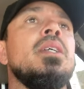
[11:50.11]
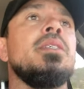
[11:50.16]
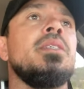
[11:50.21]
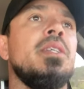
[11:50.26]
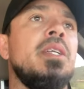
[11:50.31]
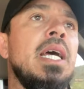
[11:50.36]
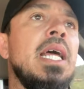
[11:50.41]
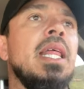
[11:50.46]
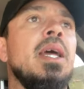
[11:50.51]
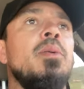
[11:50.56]

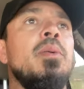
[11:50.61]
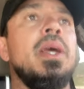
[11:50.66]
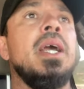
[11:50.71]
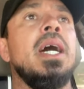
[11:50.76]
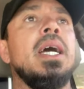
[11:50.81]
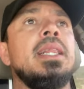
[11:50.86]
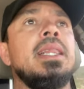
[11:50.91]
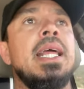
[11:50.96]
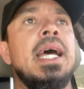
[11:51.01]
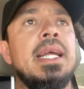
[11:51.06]
So now that we
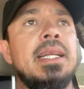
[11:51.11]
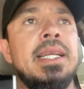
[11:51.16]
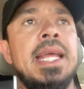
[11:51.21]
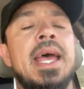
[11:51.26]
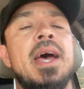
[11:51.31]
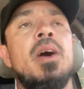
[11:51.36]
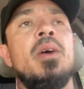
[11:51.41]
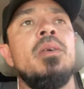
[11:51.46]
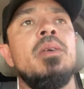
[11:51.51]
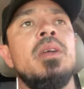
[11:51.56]
got that
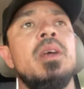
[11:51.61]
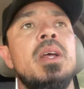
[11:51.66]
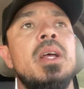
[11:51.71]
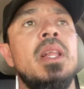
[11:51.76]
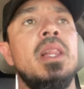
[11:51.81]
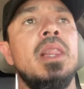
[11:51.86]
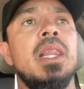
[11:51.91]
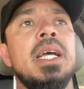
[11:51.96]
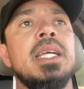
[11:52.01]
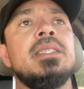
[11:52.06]

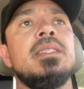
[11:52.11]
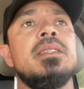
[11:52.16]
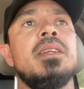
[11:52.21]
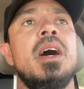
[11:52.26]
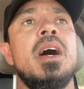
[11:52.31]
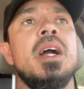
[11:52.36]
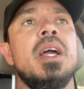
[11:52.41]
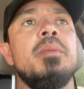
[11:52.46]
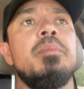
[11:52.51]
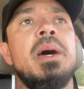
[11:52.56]
down, let's
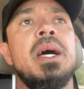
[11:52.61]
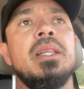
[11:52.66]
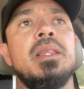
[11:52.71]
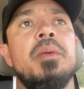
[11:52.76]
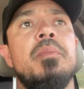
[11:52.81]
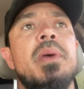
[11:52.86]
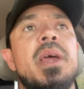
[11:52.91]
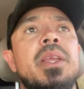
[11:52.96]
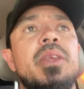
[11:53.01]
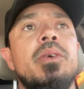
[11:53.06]
talk about
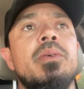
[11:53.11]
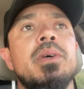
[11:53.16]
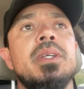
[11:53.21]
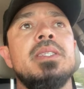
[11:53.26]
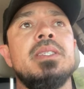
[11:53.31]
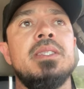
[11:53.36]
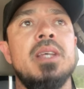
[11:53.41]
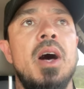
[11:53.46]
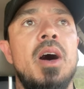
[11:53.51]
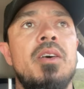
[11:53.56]
the menu
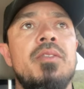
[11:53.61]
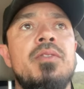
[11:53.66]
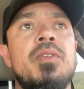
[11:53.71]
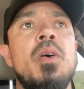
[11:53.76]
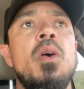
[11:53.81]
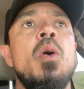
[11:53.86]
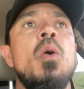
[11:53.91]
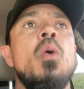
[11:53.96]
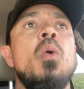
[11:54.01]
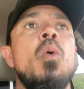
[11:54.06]
itself.
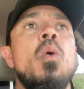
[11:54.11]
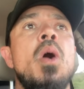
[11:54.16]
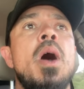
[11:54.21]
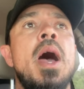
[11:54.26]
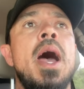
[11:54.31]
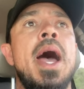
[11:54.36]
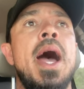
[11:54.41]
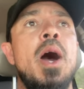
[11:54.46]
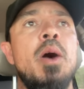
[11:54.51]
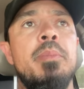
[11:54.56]

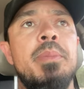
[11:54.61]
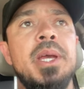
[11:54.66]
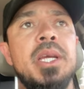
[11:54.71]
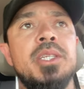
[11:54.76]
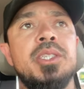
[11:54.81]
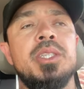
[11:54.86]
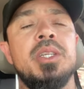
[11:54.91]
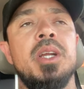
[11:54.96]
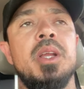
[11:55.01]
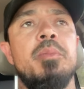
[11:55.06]
How
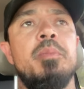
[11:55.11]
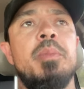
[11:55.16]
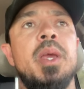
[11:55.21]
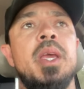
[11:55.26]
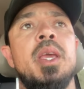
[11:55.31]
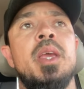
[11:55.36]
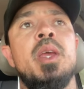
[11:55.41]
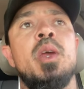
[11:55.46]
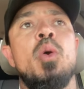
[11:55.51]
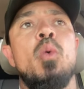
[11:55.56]
big should it
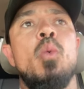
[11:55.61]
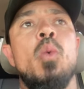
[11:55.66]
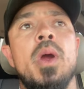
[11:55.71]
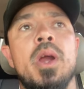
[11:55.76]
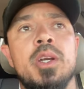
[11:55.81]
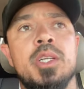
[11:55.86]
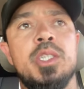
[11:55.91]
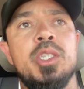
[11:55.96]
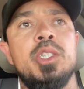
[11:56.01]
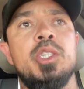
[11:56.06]
be?
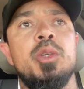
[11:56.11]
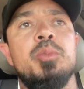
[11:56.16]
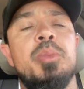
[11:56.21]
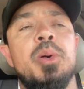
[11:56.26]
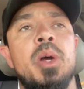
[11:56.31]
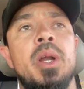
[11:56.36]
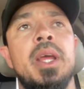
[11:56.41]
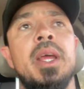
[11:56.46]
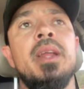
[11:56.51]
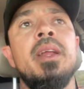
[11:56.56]
Where should you
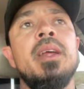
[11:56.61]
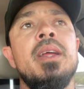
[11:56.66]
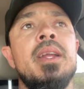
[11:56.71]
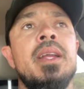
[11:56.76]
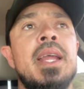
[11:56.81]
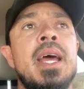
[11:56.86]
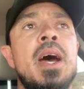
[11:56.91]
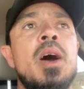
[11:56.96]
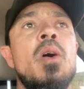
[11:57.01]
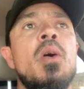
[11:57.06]
put it?
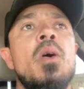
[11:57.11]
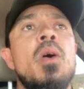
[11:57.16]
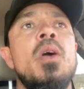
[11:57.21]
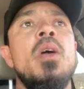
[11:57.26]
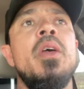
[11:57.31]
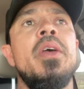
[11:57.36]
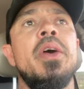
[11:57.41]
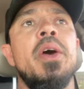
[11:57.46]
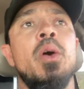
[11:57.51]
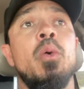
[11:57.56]
Now,
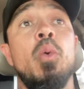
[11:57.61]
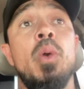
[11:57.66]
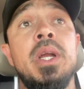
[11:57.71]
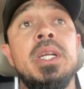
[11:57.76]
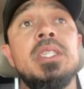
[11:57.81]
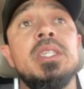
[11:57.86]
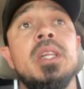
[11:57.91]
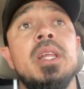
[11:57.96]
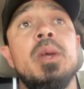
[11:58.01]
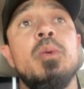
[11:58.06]

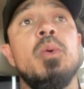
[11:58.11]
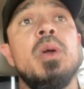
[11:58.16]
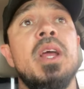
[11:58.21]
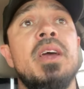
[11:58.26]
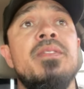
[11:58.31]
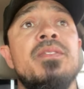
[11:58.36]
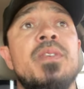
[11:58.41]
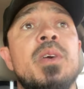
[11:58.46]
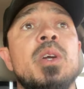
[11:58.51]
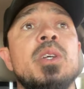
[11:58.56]
originally when
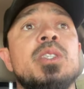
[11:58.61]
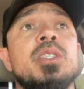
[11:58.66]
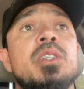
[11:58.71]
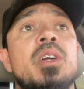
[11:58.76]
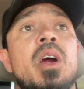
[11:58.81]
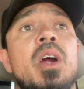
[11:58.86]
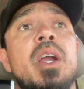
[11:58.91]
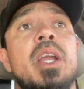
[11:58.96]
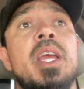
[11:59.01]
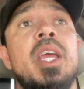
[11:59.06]
I first
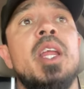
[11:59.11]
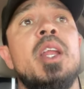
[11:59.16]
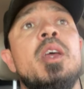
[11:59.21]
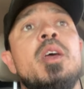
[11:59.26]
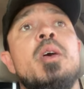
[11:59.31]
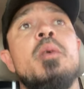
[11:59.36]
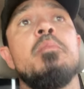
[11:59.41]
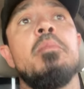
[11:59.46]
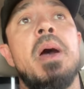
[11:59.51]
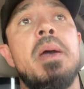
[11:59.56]
started,
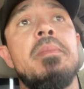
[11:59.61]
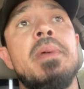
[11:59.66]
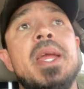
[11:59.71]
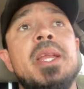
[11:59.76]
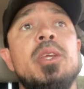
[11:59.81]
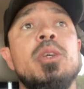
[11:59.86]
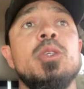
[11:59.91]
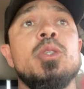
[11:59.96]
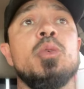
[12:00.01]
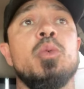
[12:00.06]
my
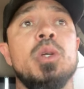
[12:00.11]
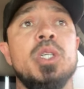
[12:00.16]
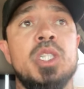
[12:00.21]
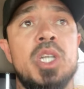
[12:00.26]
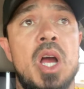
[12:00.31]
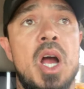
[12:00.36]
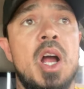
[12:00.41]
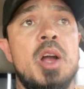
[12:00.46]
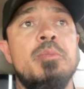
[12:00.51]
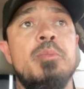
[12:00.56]
menus were
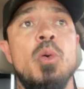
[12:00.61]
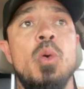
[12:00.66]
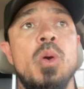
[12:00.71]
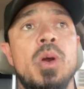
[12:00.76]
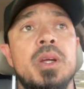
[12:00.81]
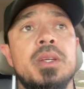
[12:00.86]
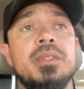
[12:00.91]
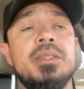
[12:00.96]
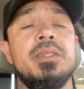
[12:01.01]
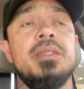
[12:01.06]

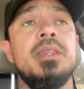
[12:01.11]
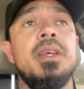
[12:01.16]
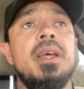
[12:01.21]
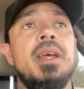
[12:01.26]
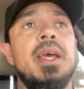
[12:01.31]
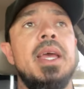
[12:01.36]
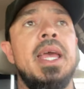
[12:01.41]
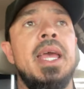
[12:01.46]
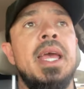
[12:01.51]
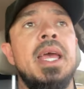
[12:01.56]
chalkboards
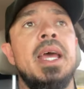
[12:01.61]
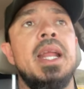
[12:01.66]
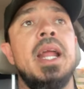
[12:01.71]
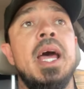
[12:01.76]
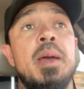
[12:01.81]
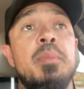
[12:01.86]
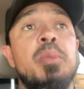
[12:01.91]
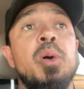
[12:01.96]
and I